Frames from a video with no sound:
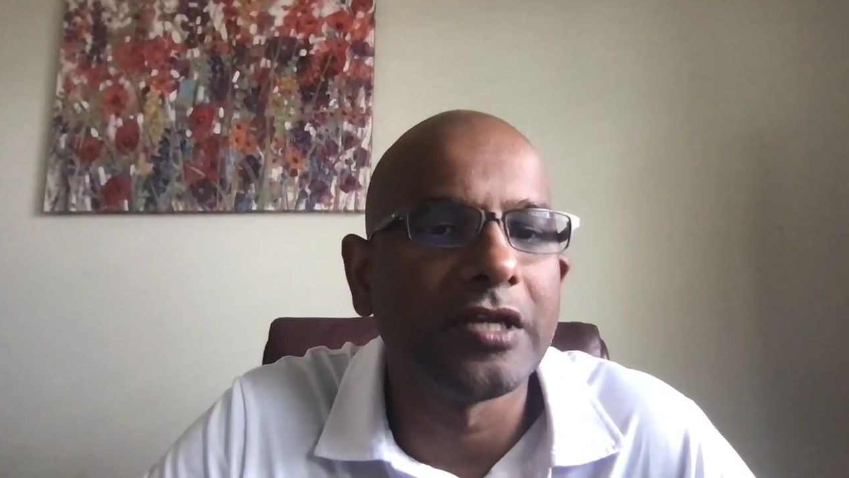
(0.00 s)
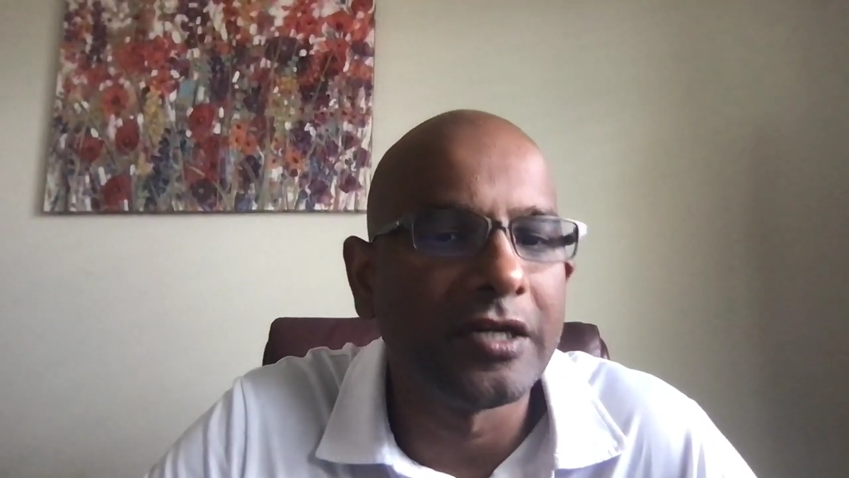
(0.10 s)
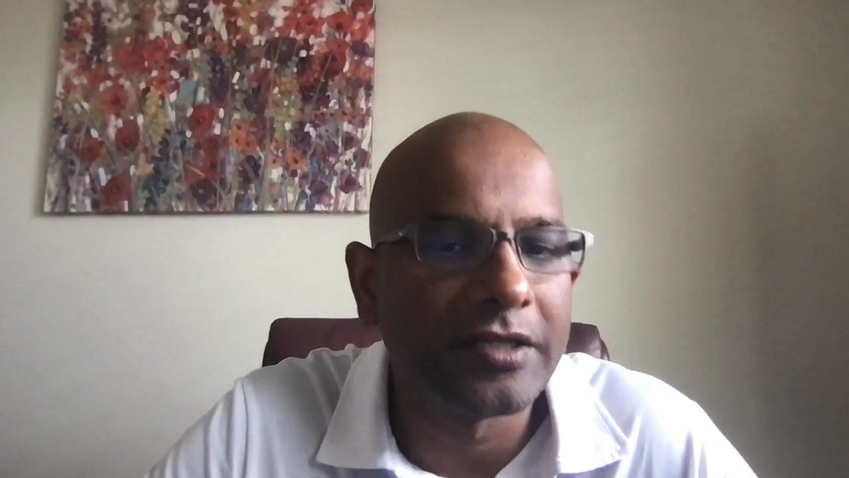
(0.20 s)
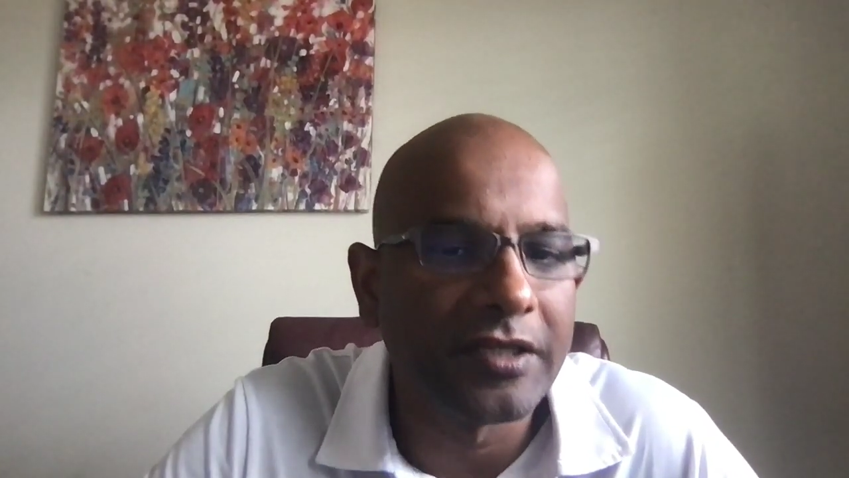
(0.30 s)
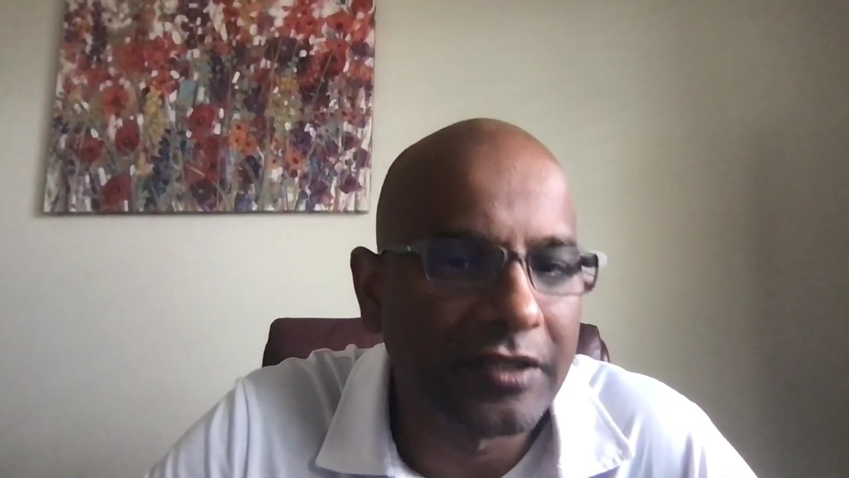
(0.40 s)

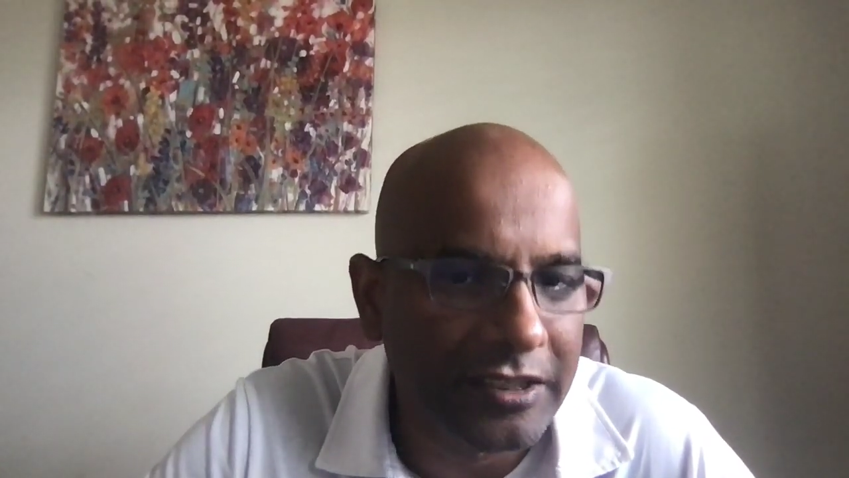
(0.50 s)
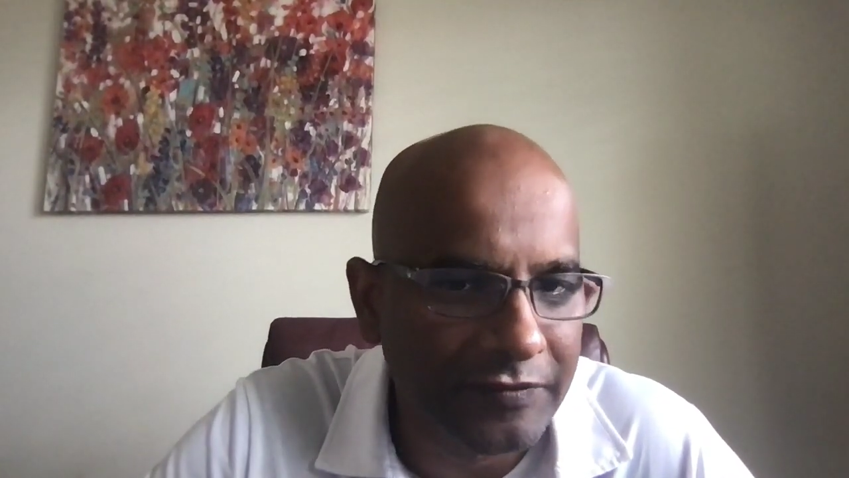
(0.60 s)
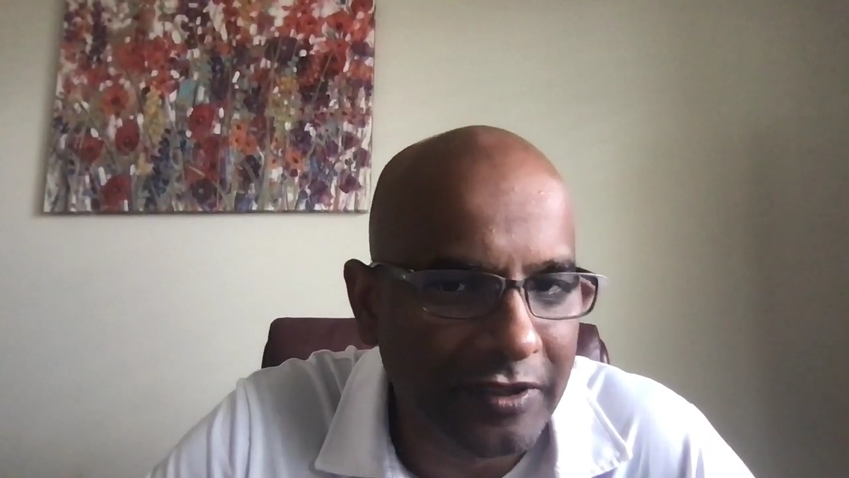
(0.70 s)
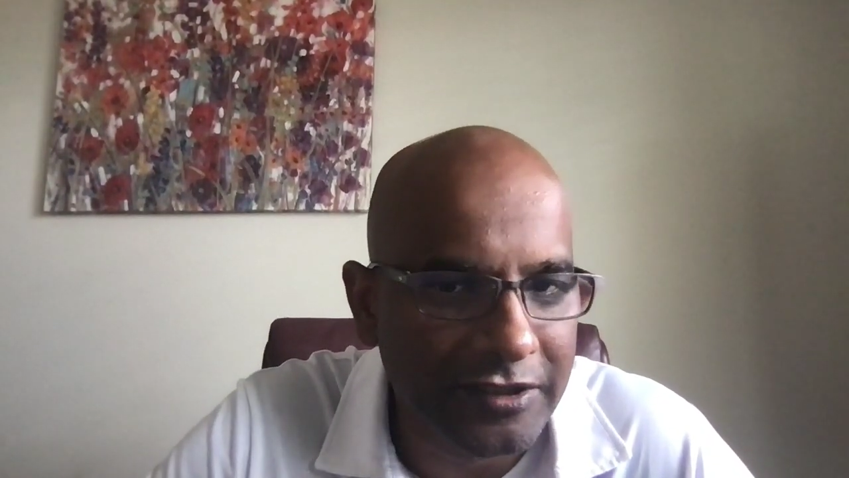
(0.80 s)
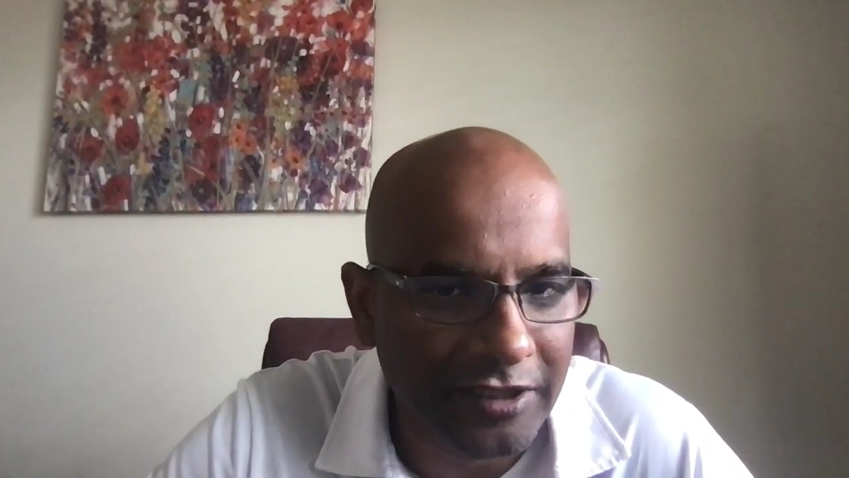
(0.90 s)
and as
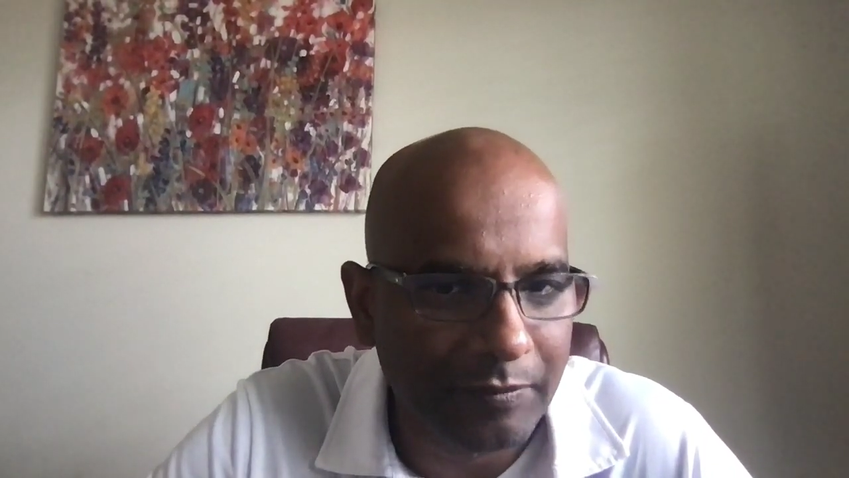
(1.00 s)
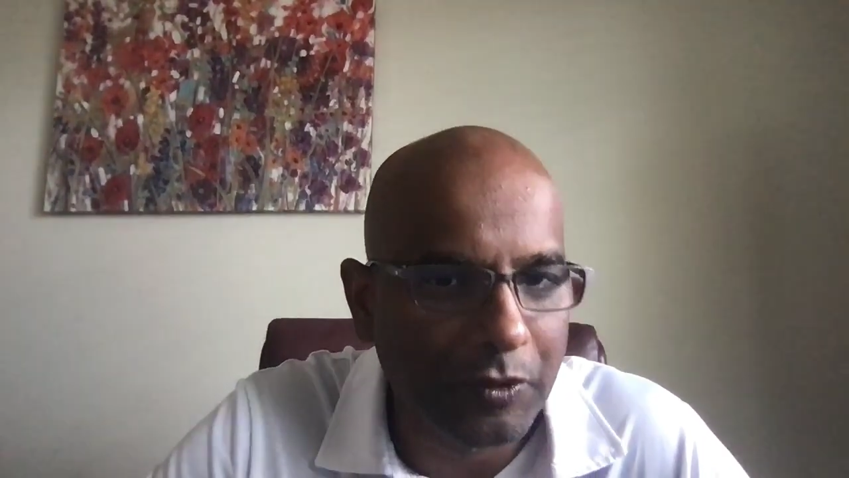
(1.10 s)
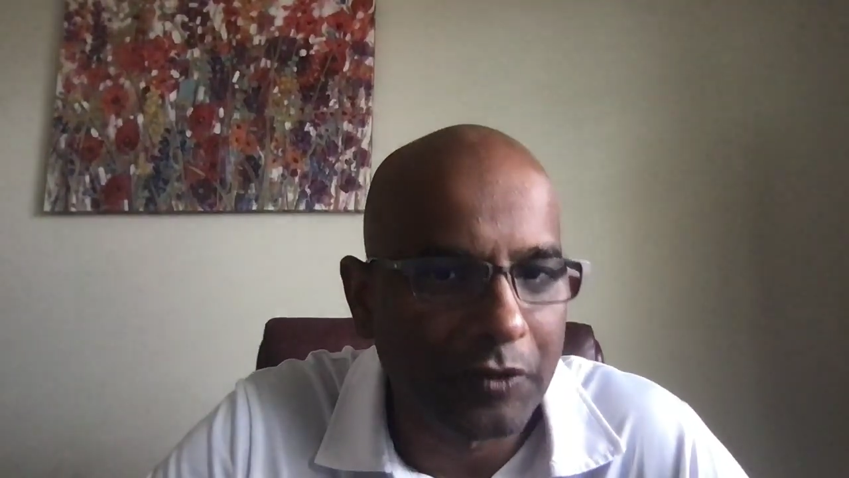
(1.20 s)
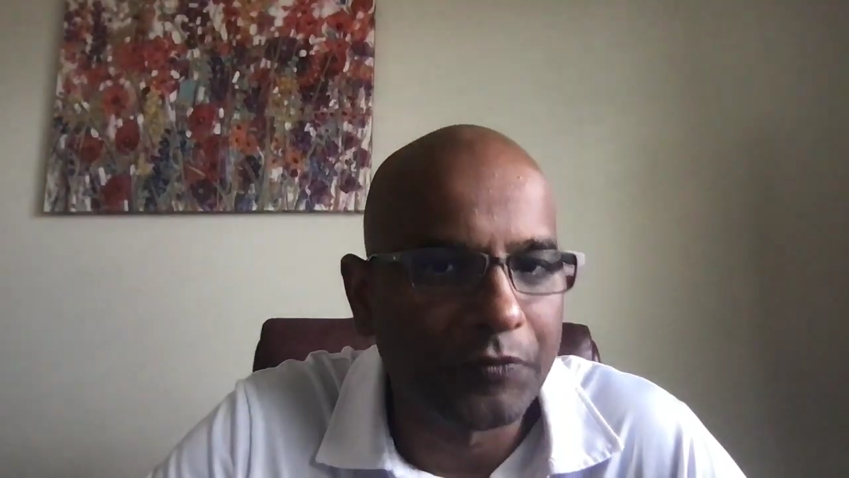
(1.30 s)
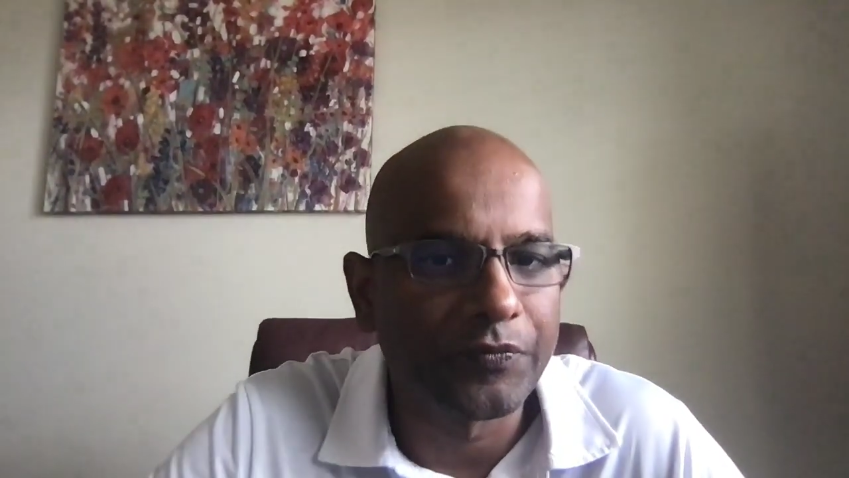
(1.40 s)
well as
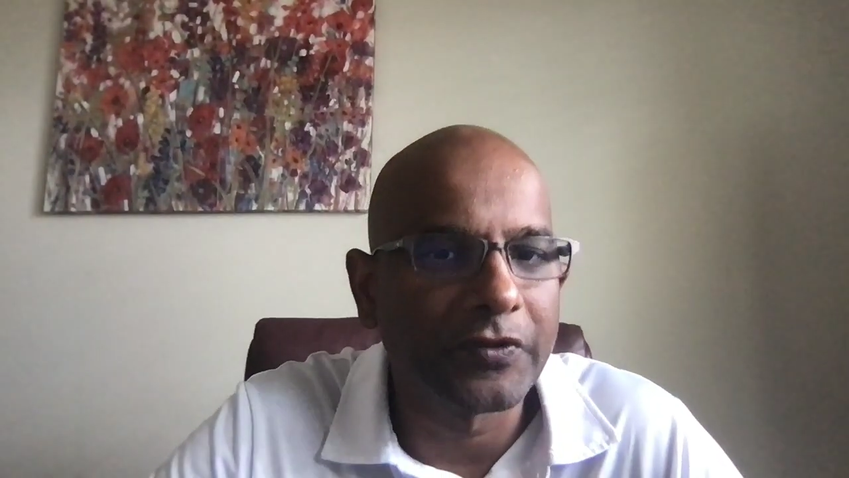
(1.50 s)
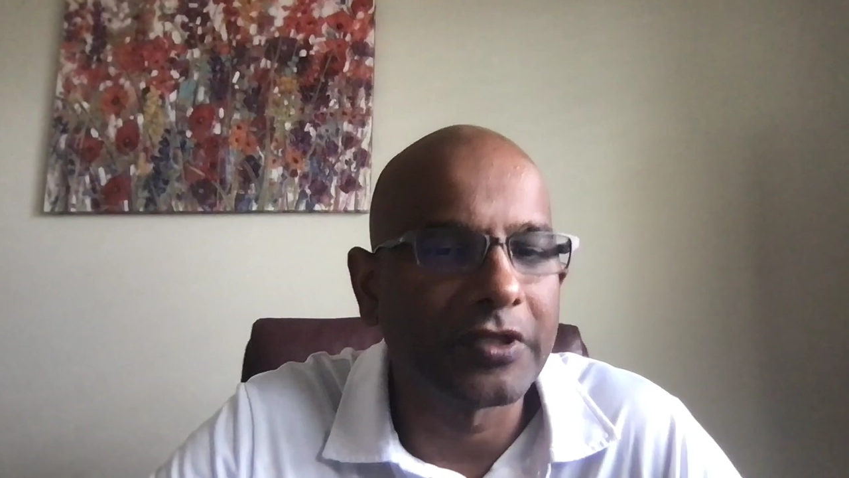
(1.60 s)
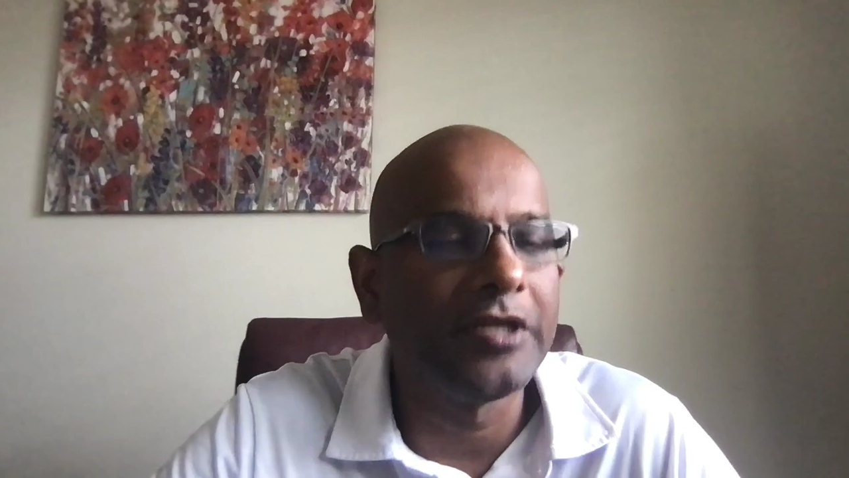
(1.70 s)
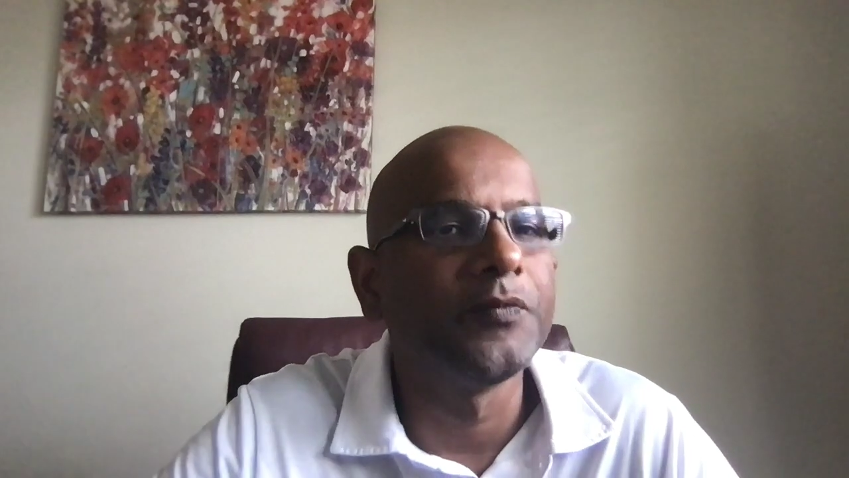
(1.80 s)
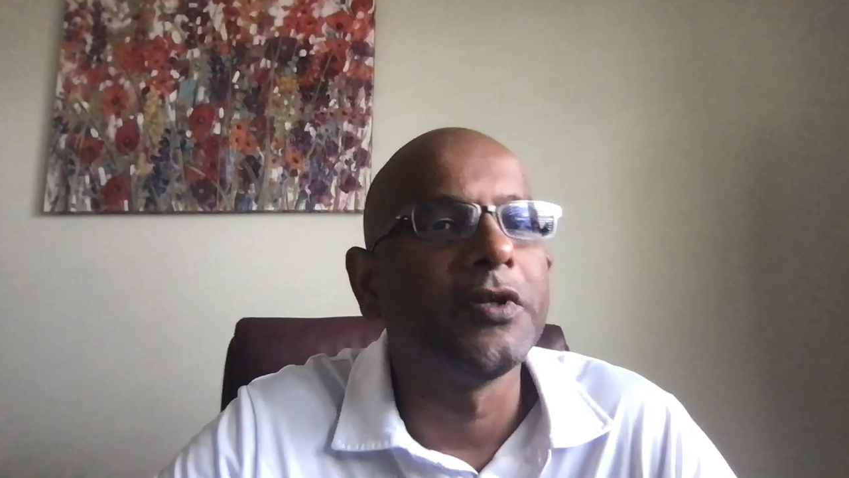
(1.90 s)
crypto.
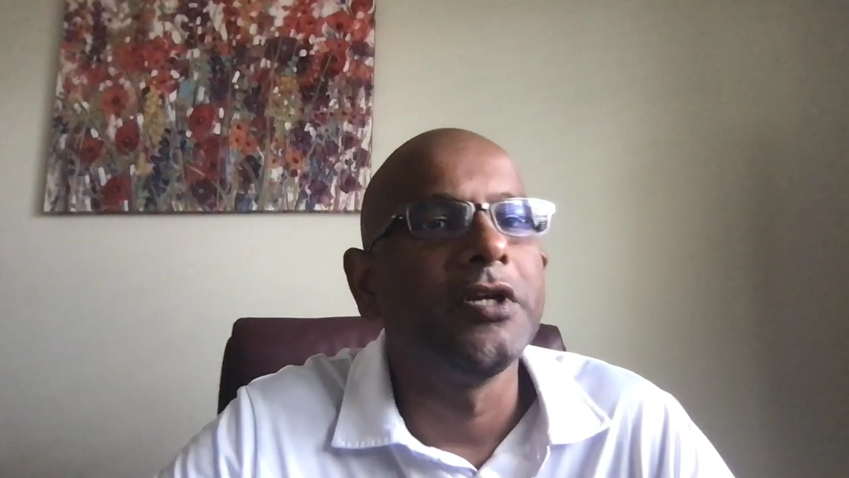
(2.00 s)
Okay.